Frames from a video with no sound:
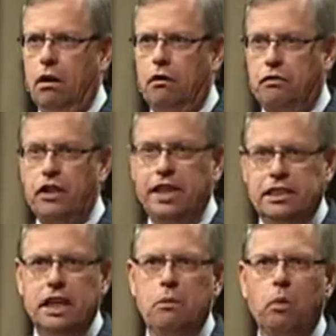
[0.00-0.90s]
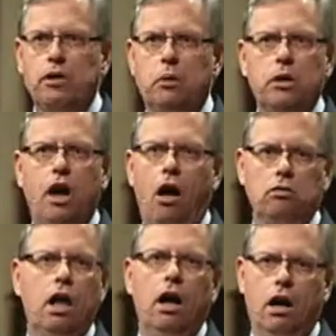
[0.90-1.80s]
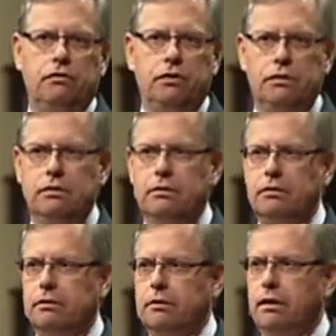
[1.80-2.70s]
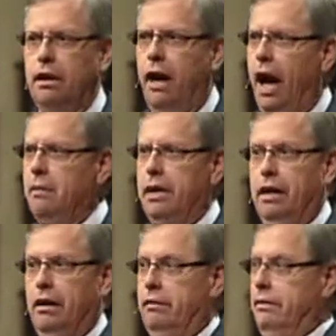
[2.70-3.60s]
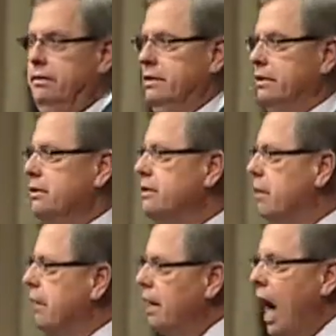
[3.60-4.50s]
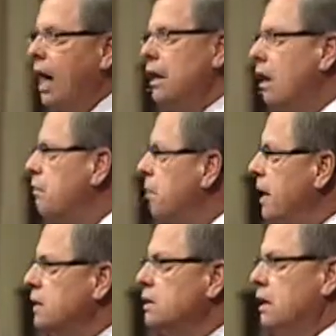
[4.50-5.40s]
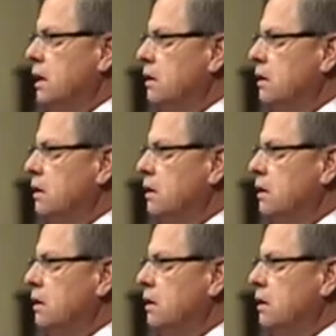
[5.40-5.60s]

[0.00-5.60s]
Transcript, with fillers: for that same word that we call love. I mean, we sit there and say, Man, I love pizza.